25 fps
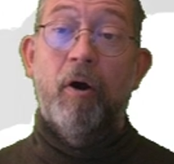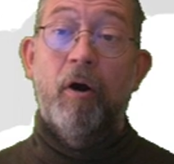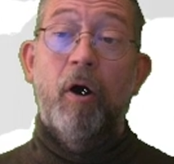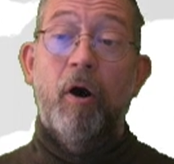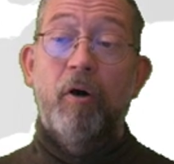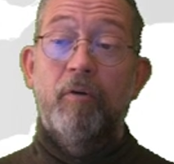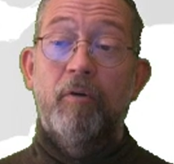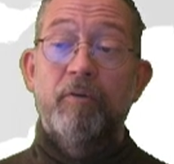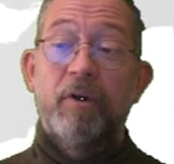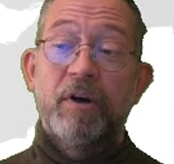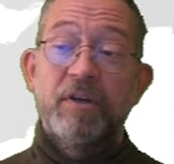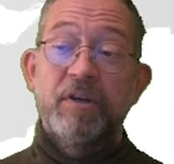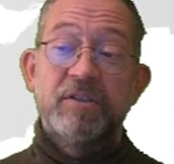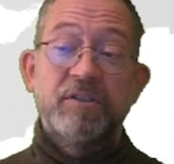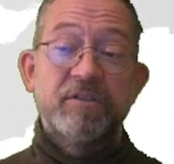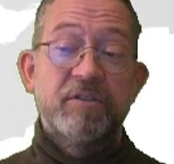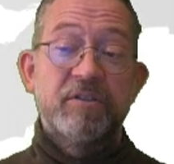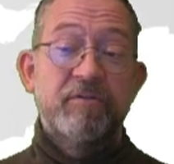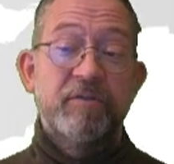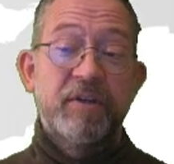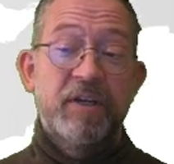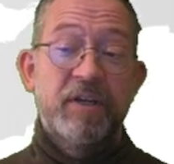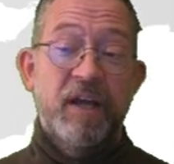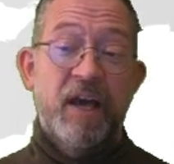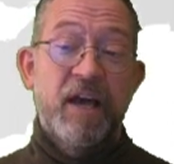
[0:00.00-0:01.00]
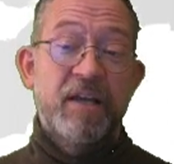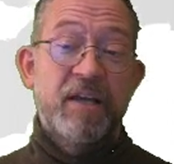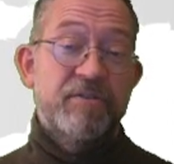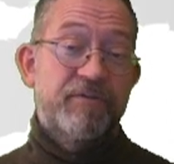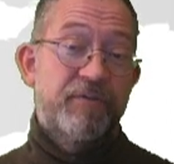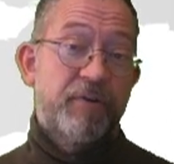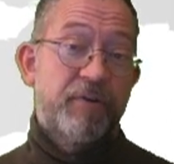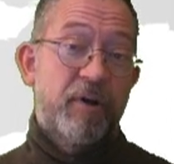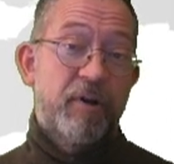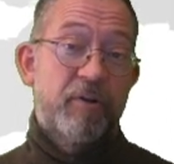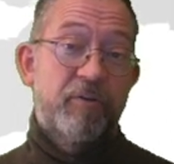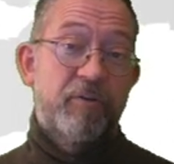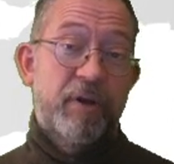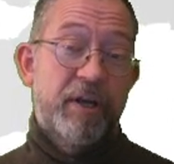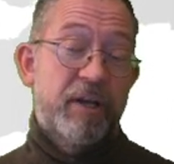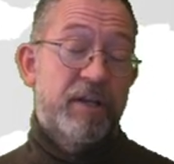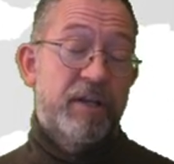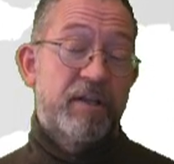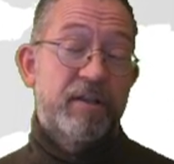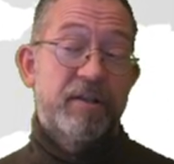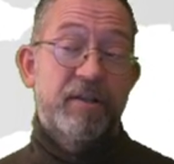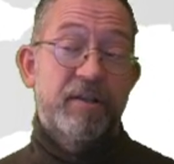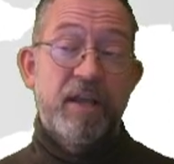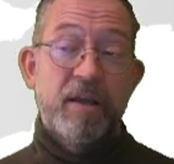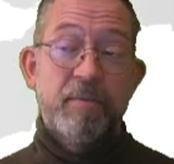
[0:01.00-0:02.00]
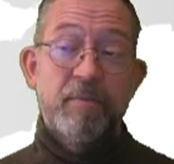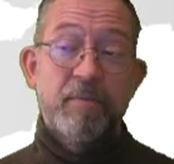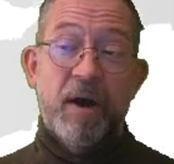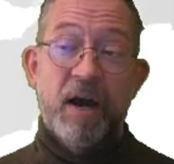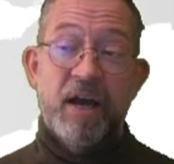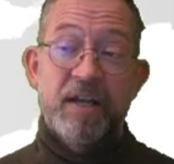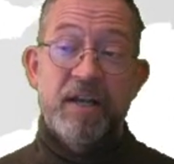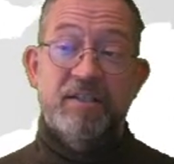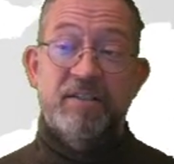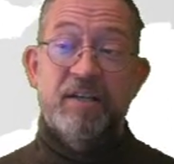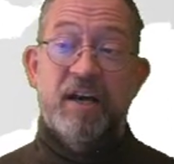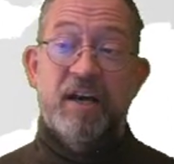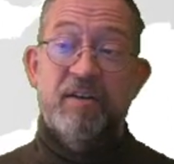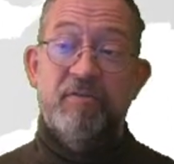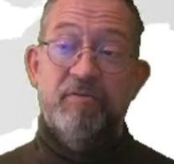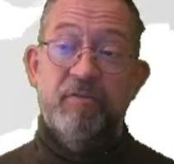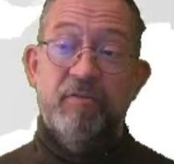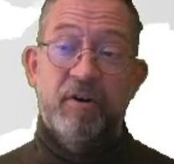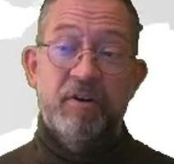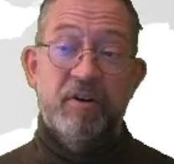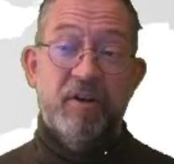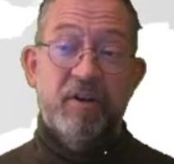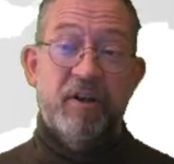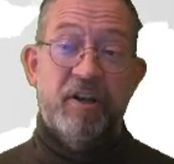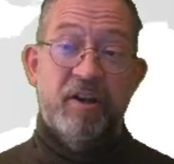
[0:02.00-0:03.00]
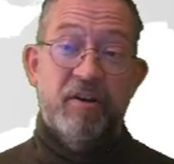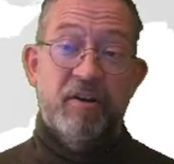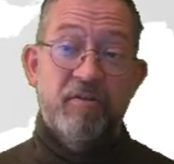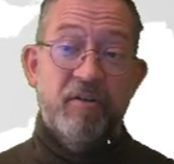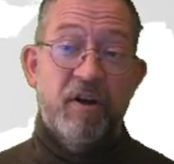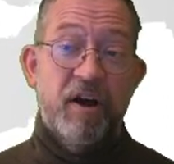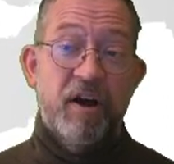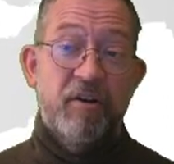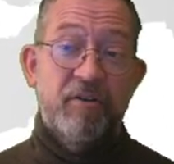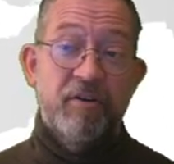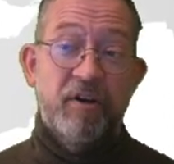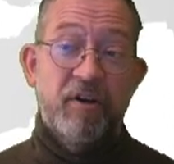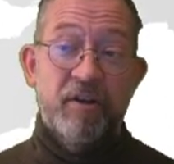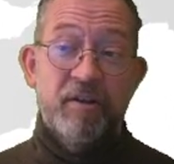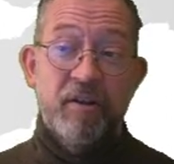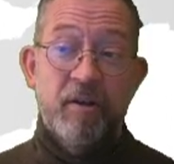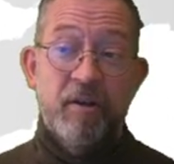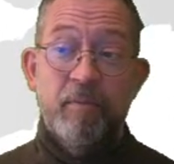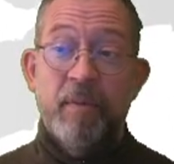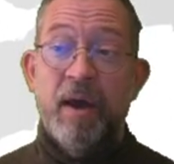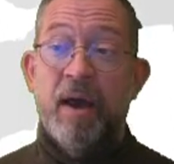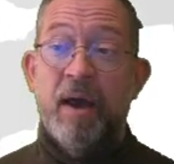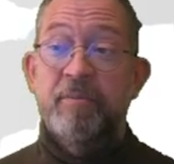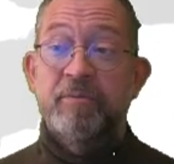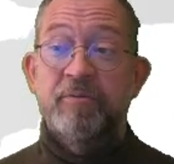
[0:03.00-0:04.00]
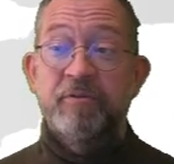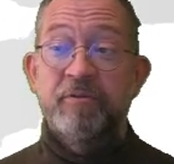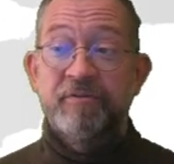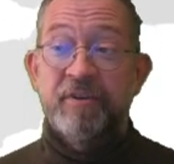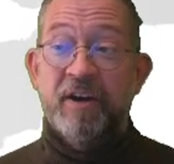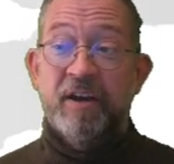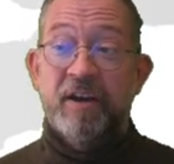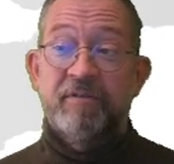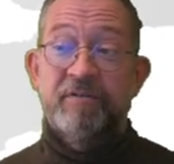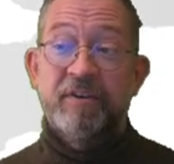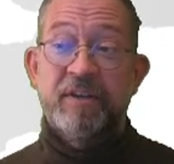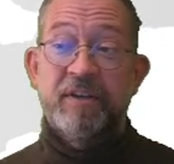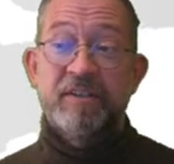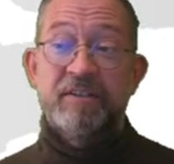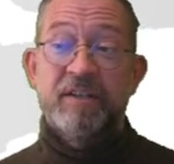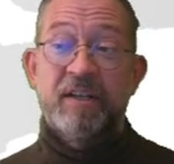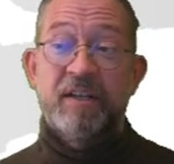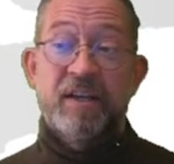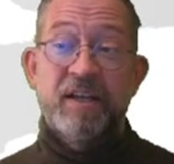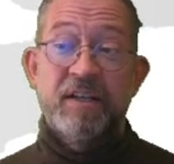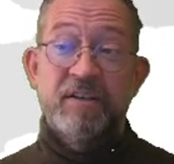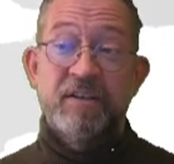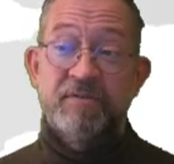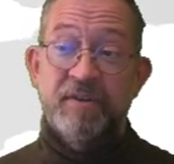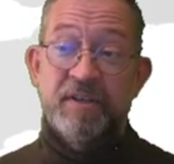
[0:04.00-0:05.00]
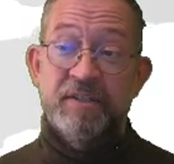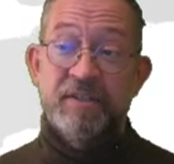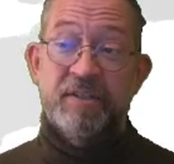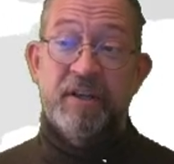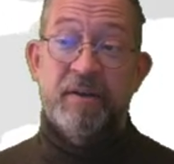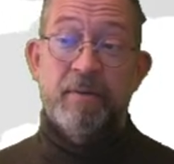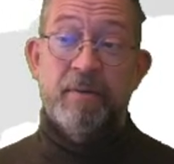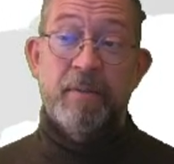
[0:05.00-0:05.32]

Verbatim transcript: Or once the reader has followed it, they might start wandering around on the map to find things that are interesting.